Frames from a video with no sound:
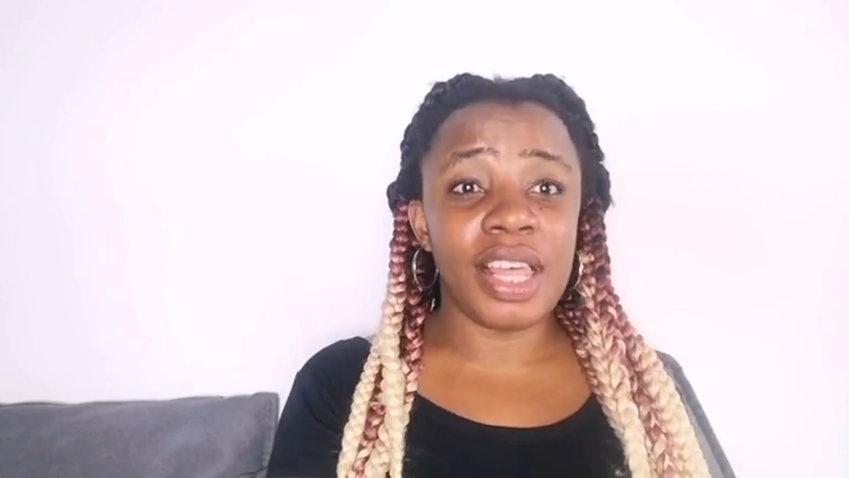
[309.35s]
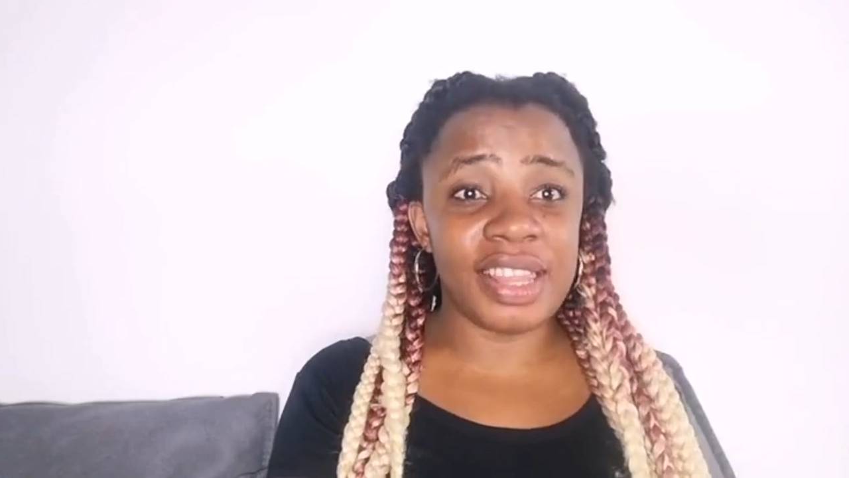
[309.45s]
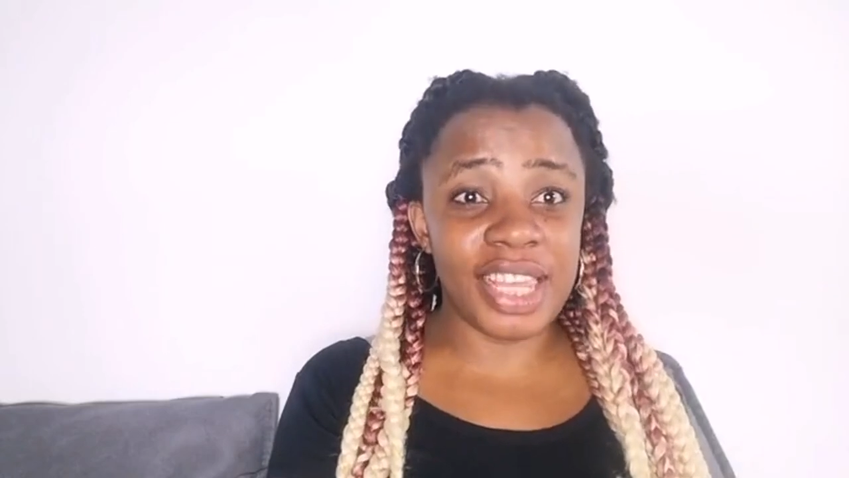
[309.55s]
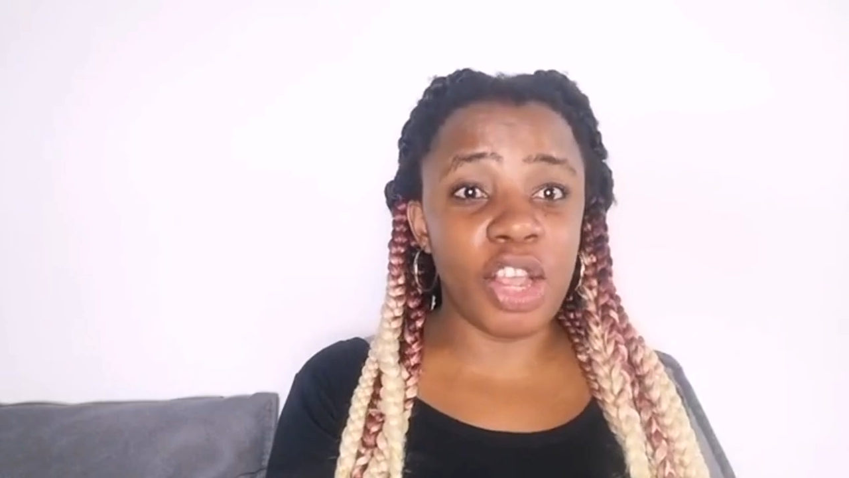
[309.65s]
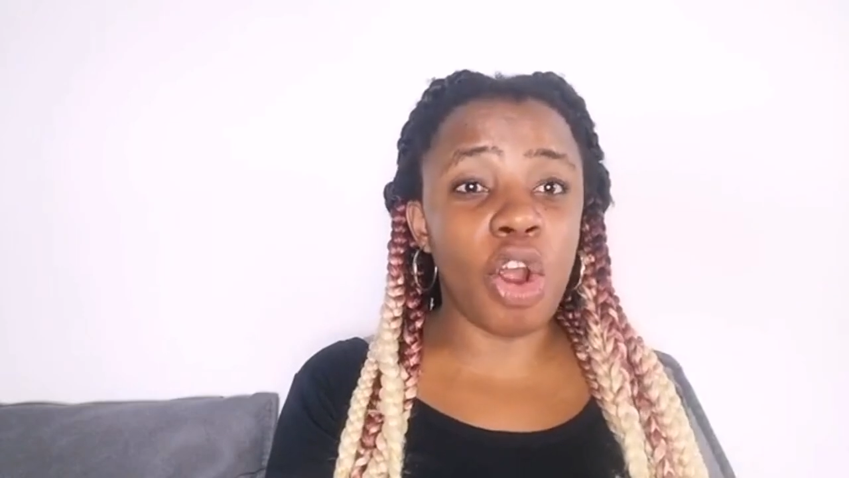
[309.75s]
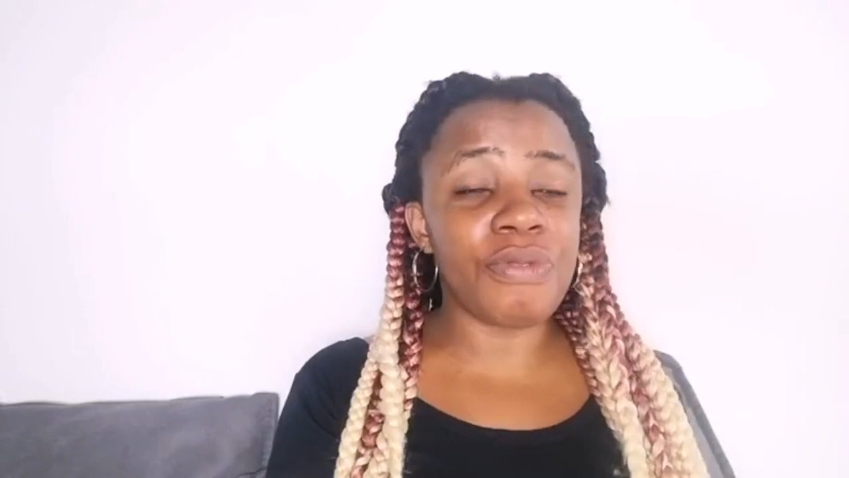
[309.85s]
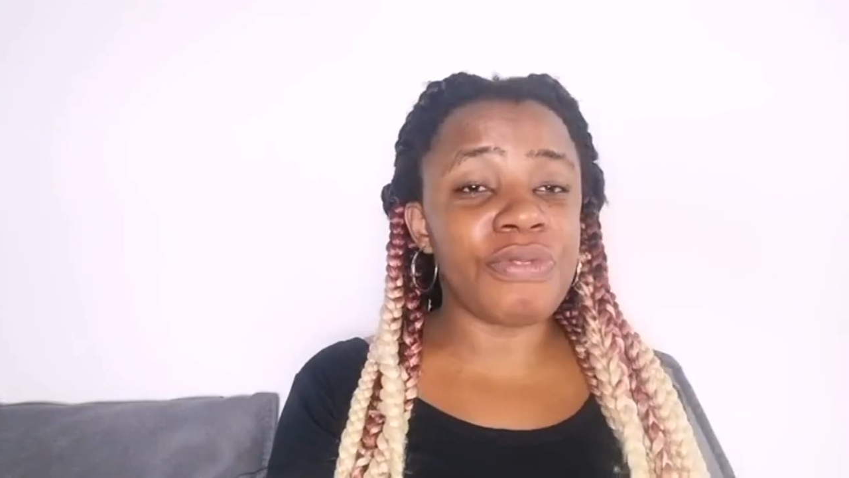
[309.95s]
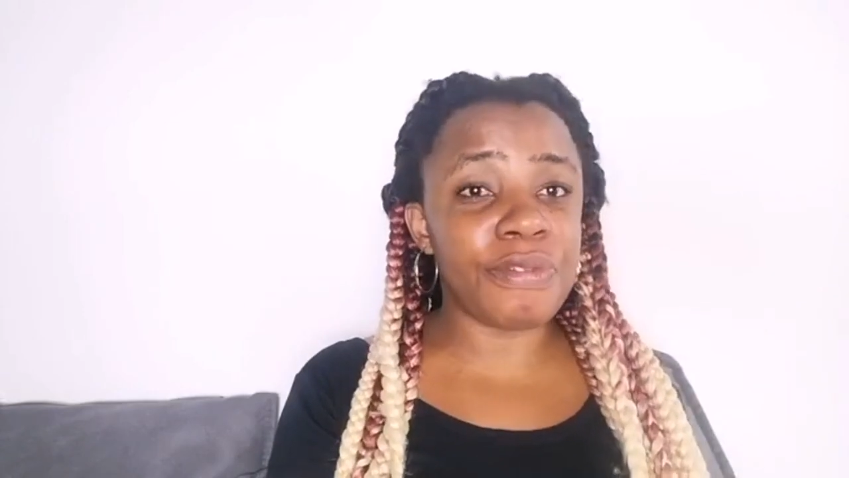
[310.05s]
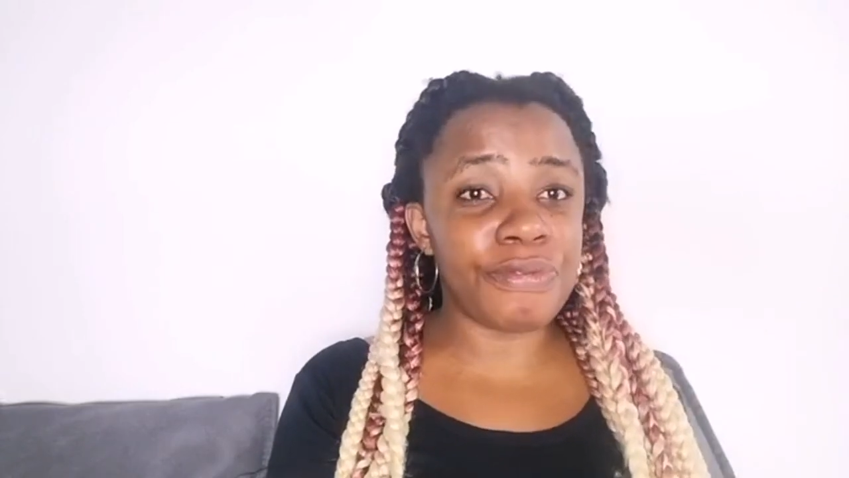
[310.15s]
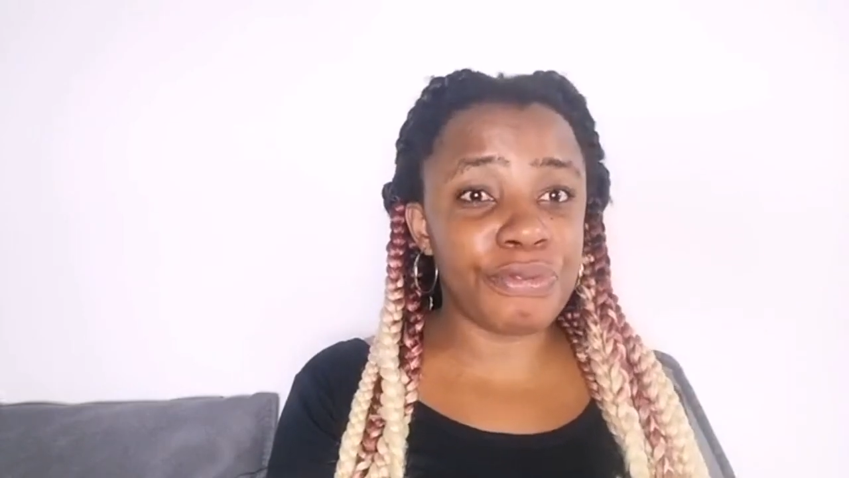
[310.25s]
they
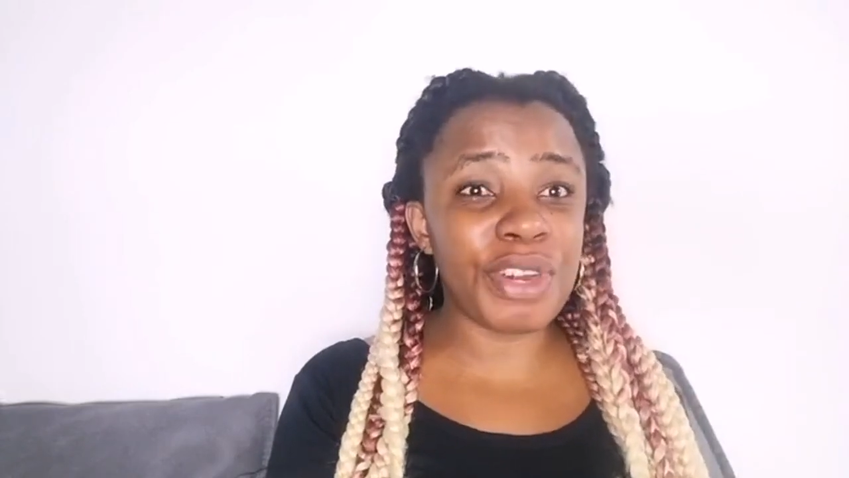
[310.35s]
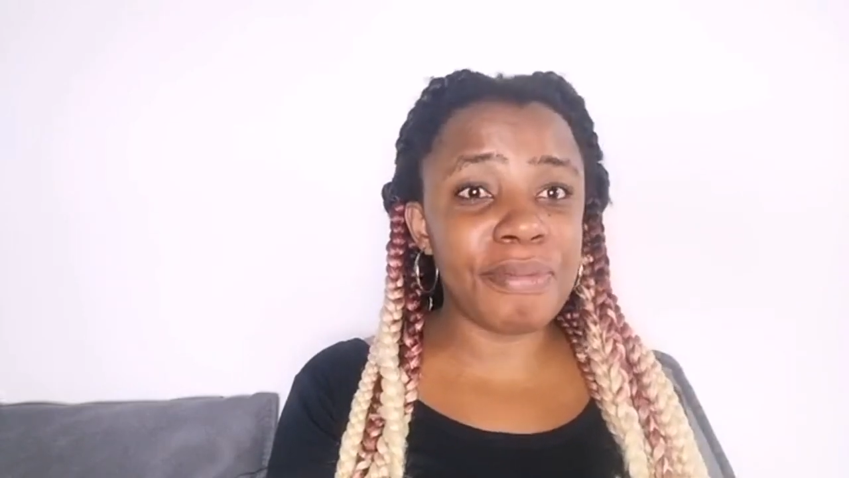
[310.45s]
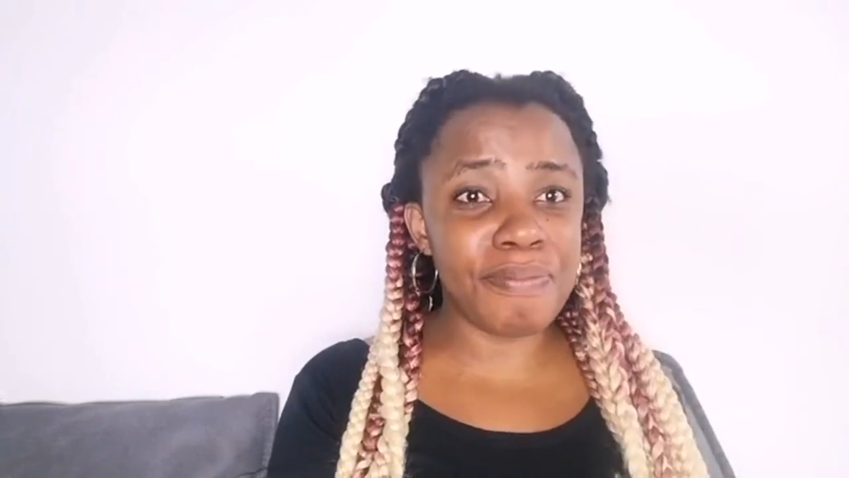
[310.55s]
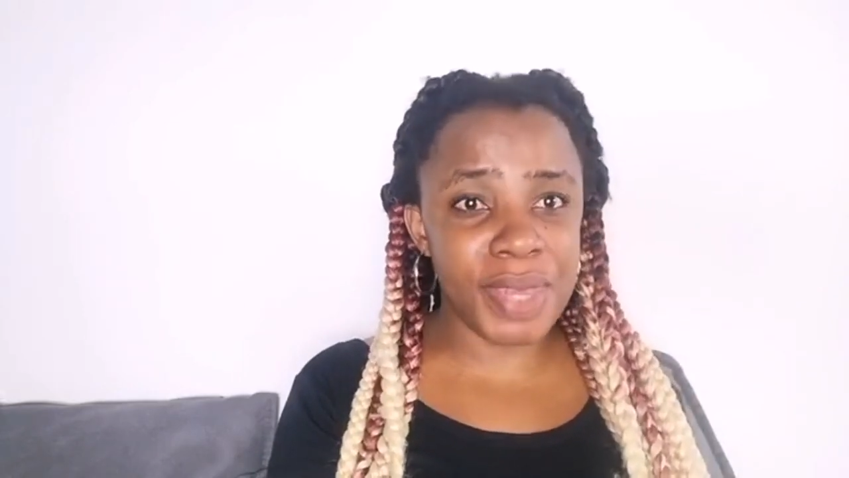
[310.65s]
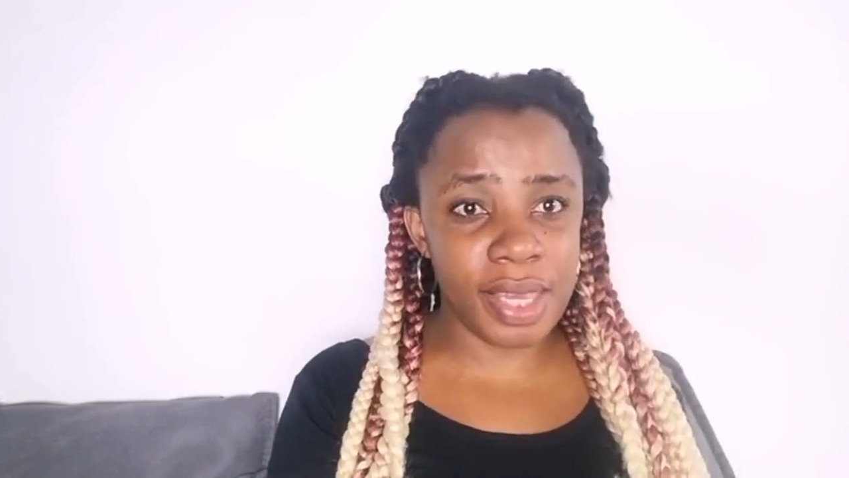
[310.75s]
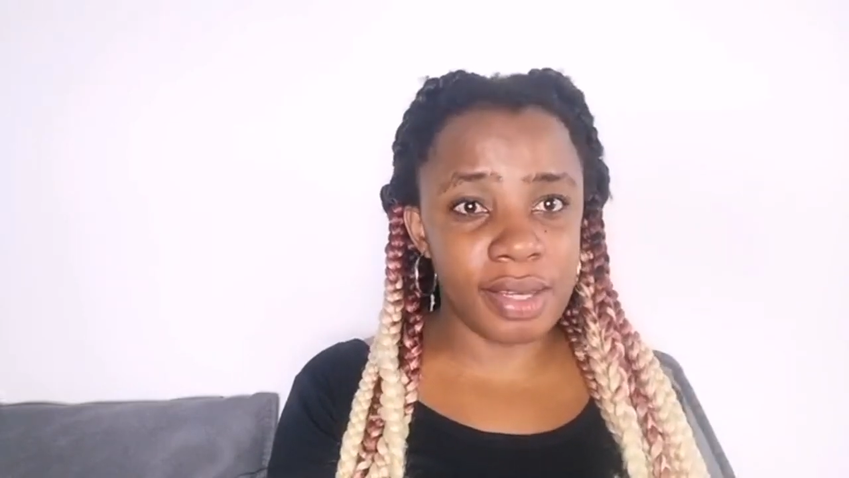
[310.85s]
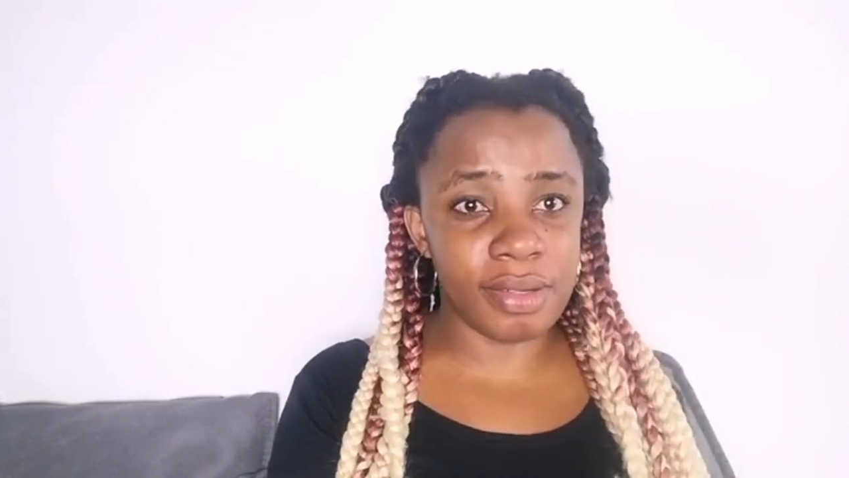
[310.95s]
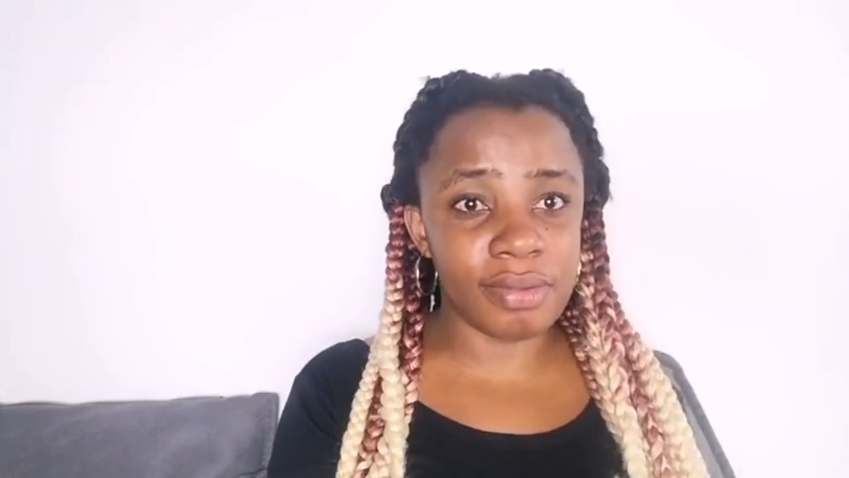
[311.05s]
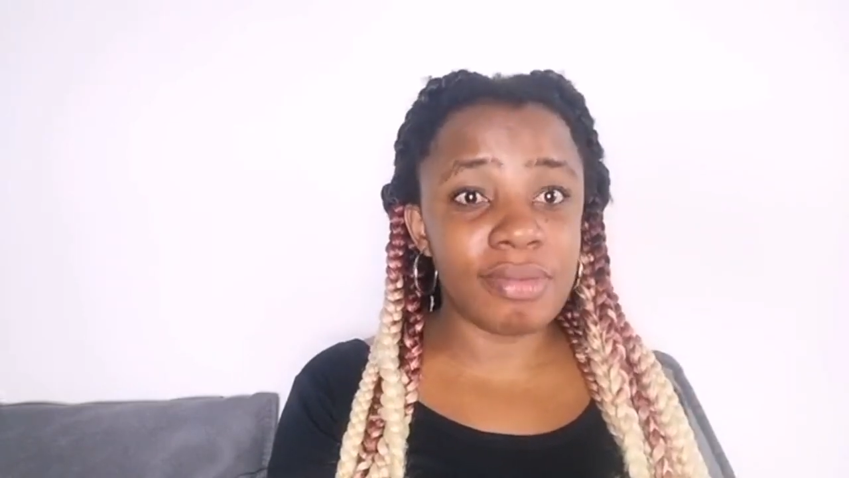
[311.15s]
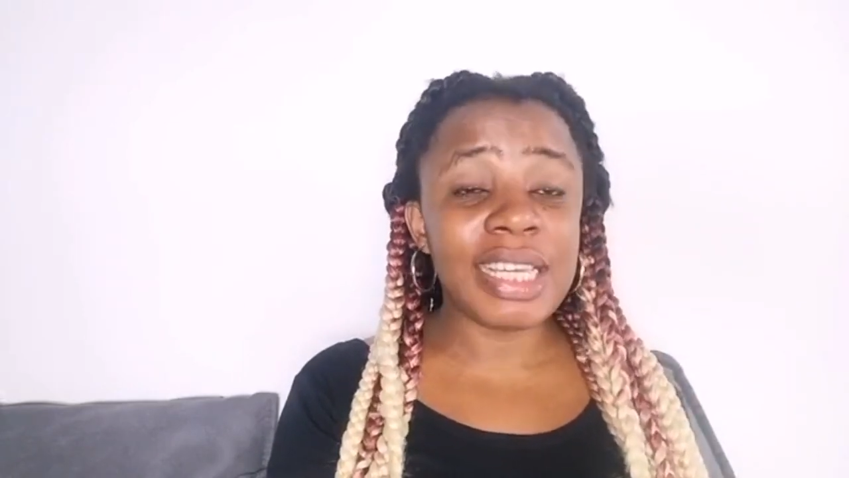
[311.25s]
offer free meal.